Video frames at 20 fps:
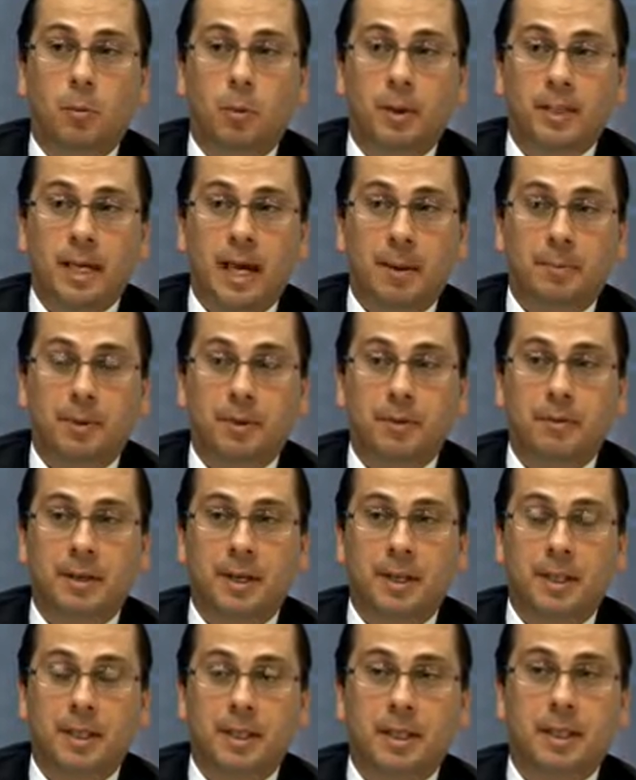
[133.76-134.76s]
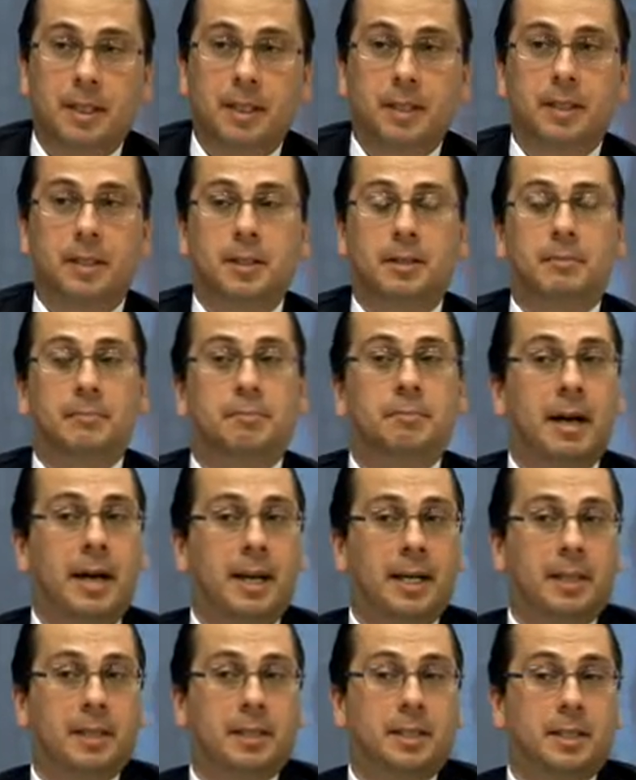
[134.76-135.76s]
What's happened recently is
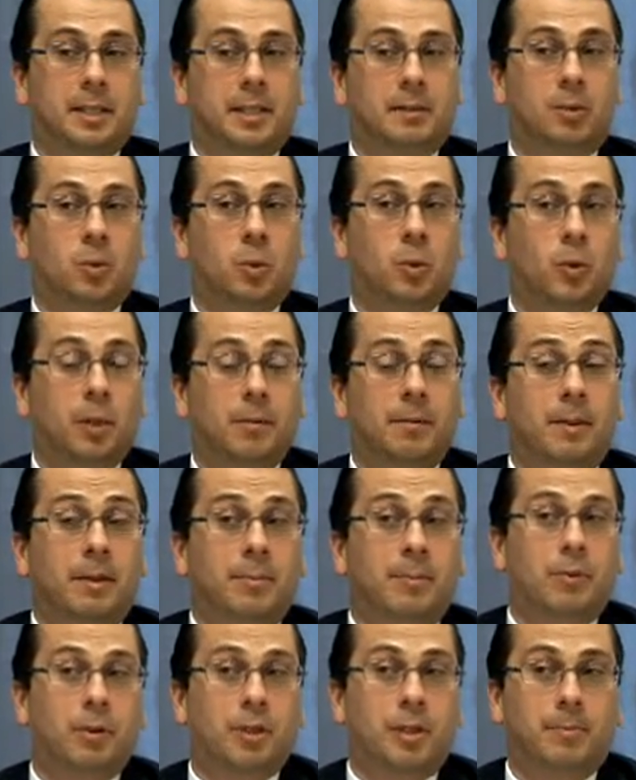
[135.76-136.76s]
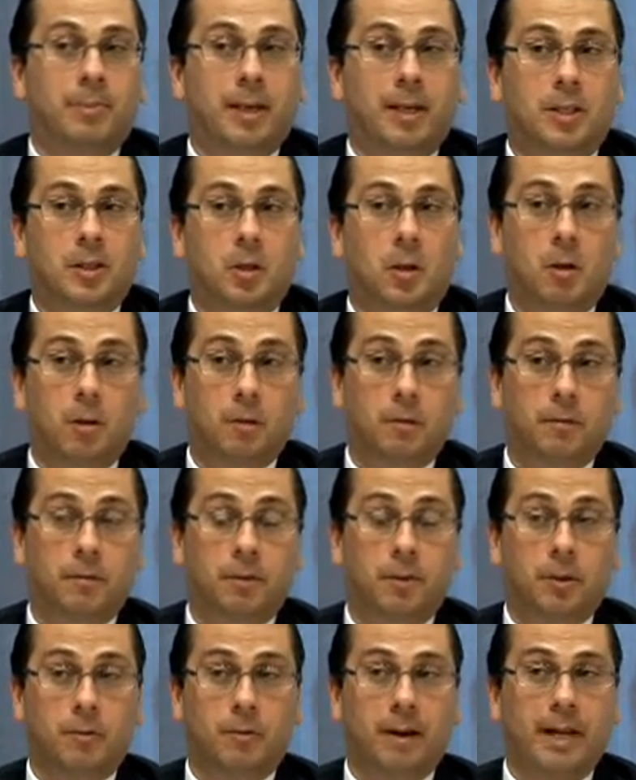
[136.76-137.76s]
markets are toying with the prospect of
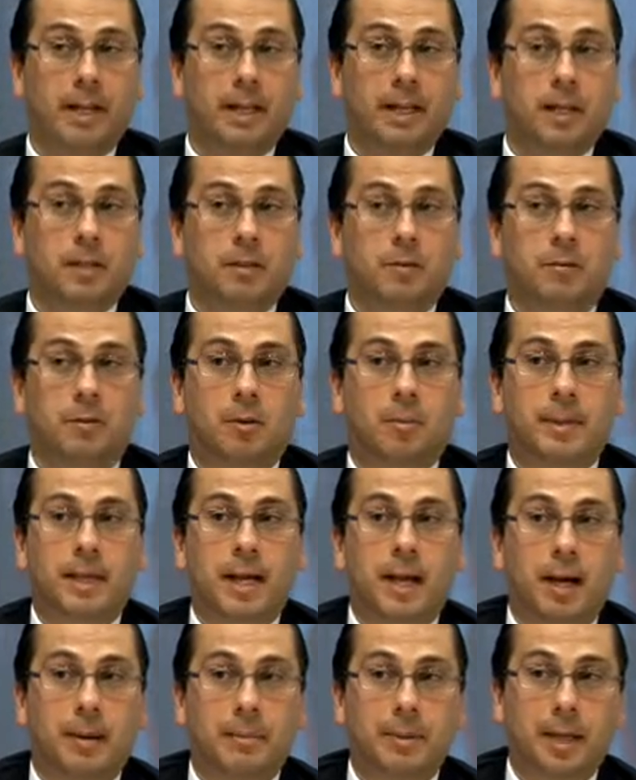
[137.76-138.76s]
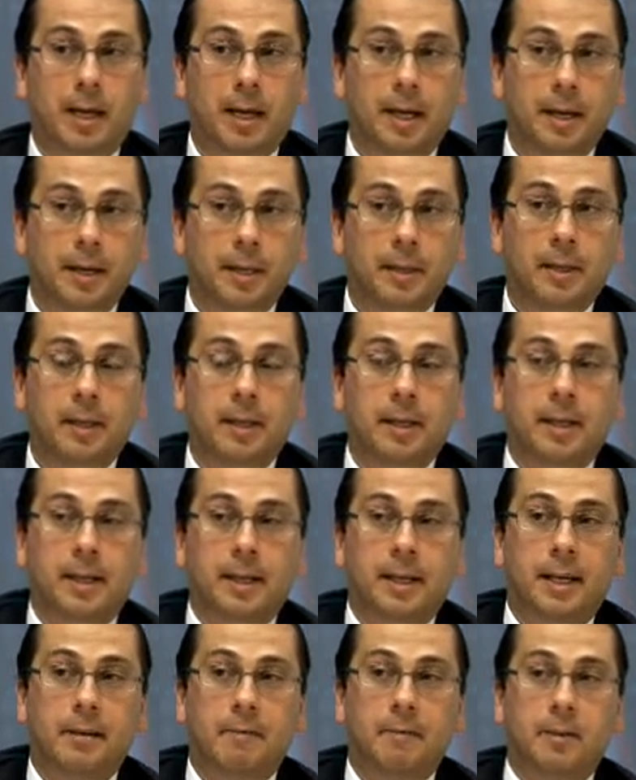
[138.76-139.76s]
further rate cuts from the RBA,
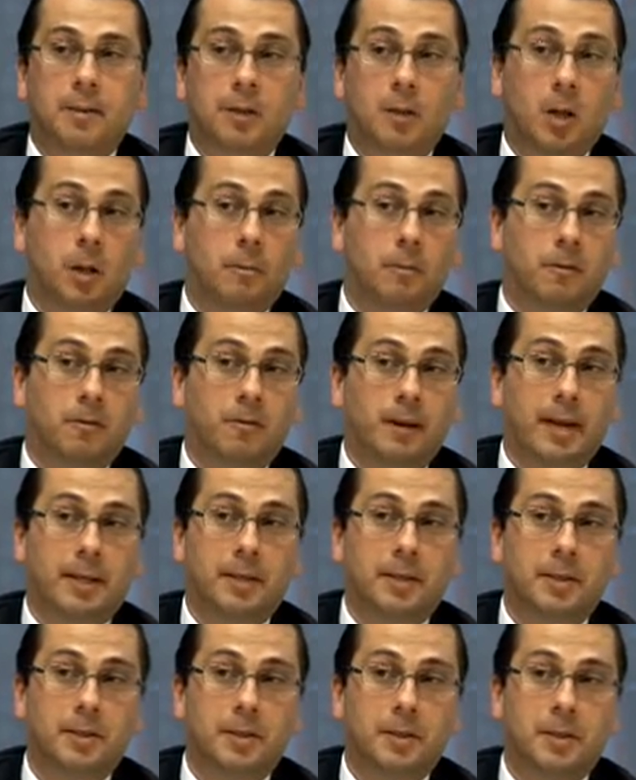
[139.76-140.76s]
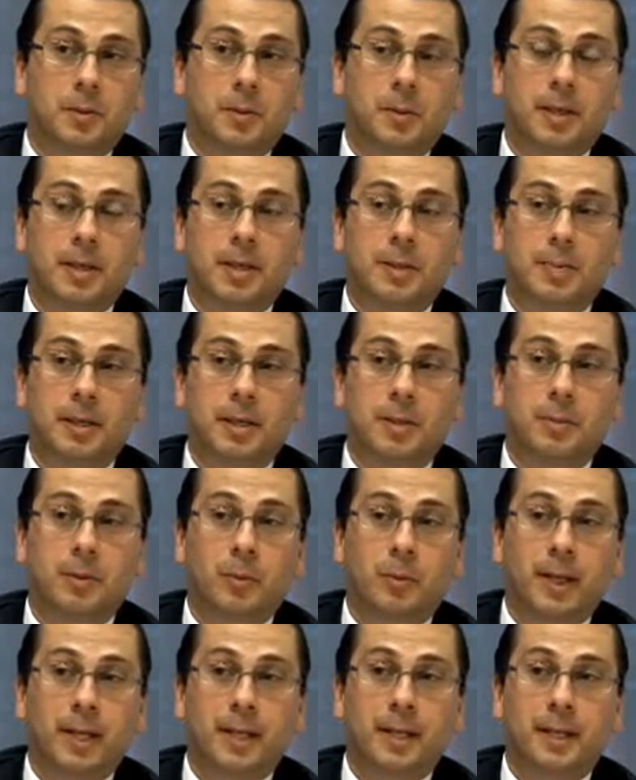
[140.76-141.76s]
given global factors where there's been a
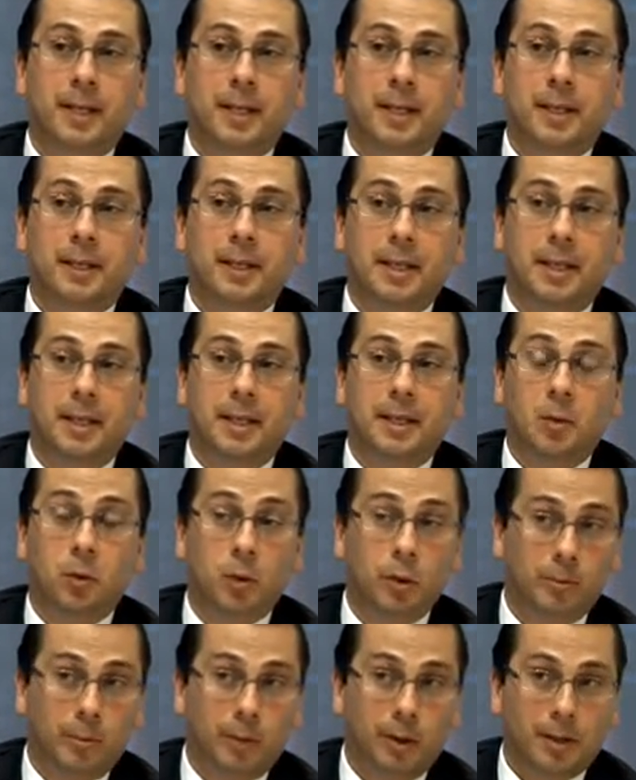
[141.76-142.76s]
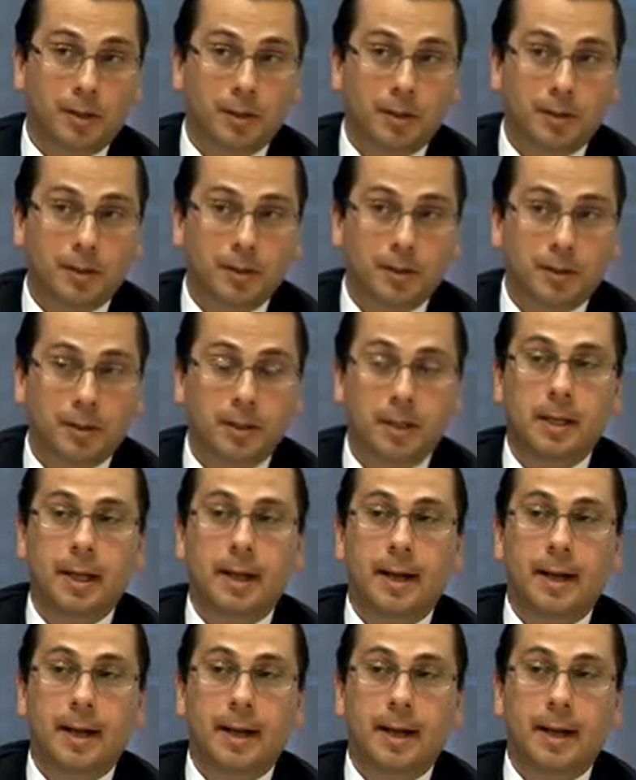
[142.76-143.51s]
bit weakening in oil prices